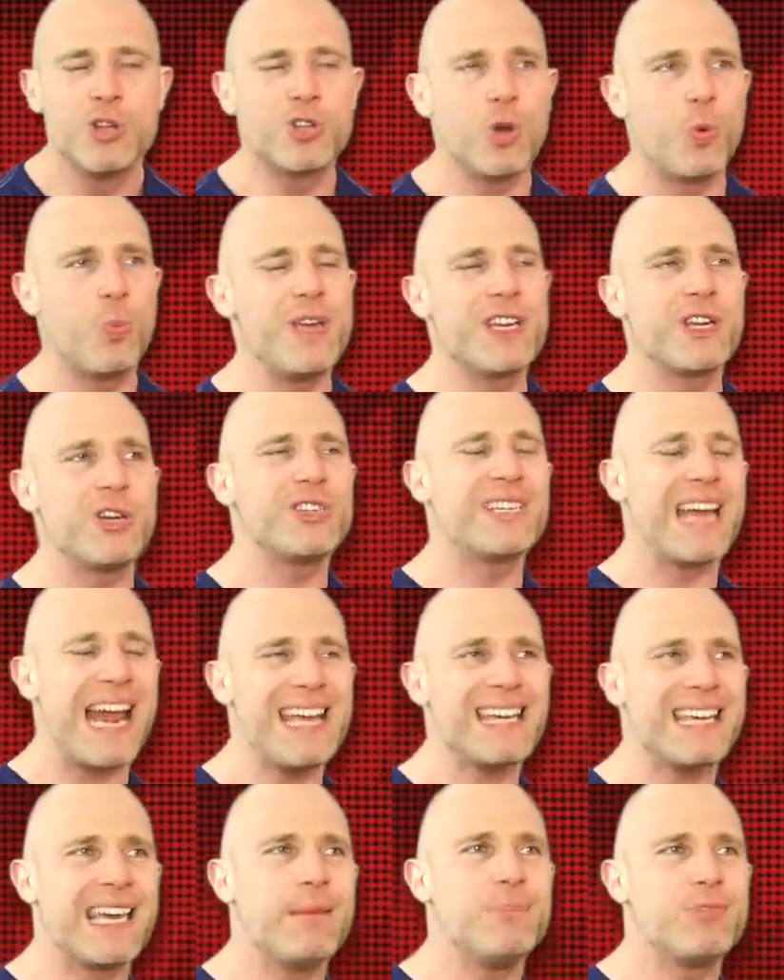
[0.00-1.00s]
so we could
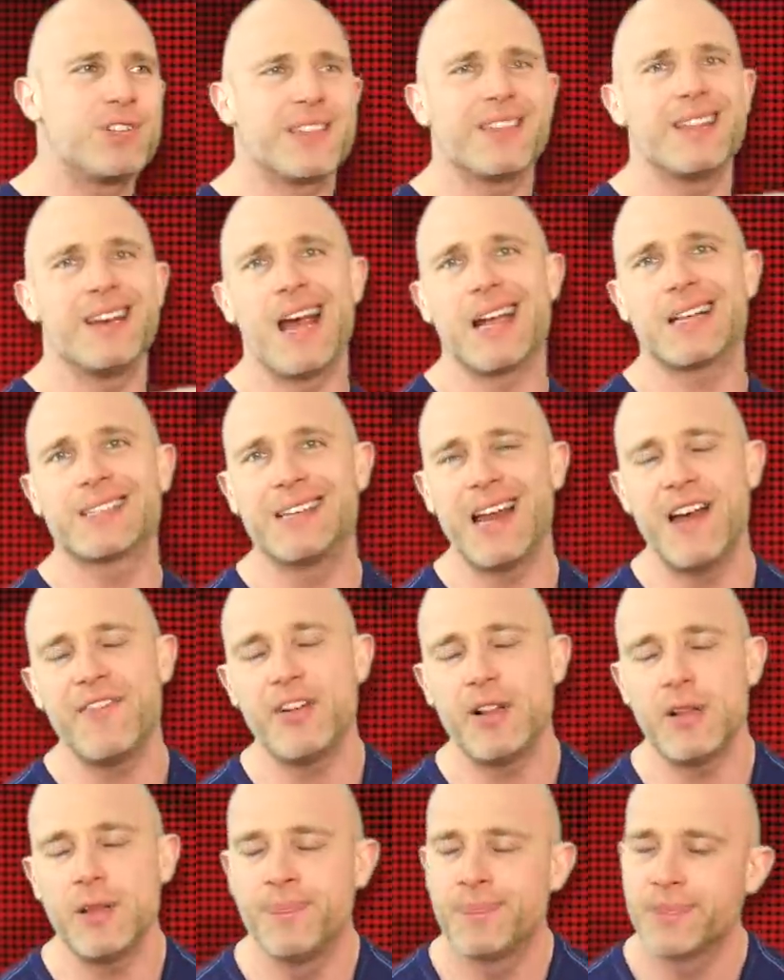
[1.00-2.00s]
take him to the next
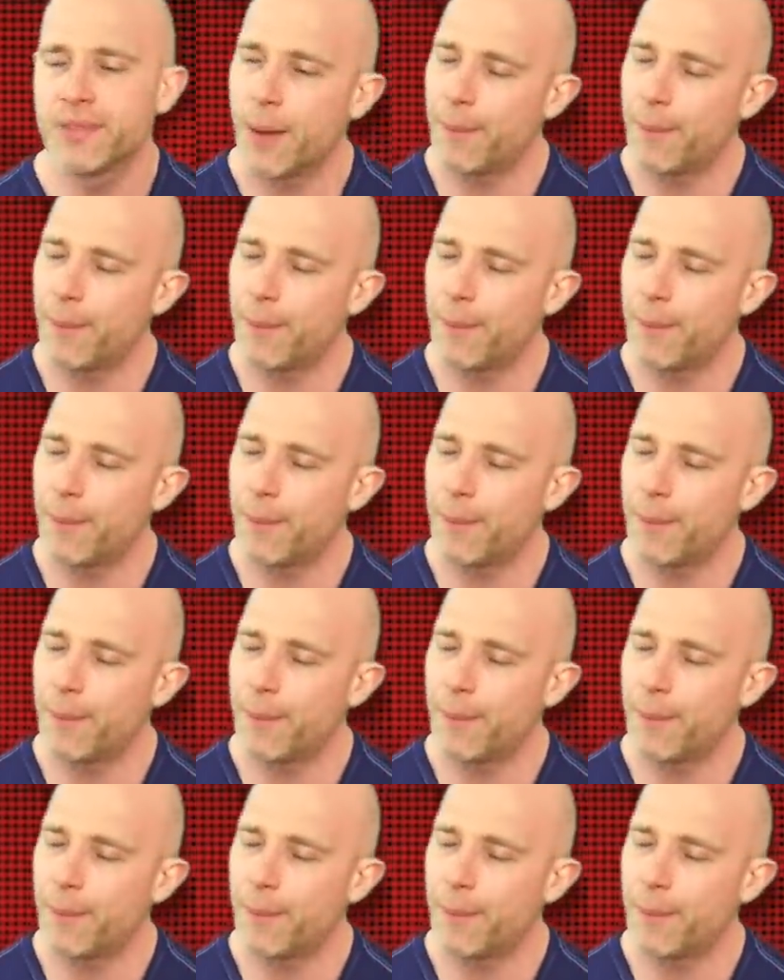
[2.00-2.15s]
level?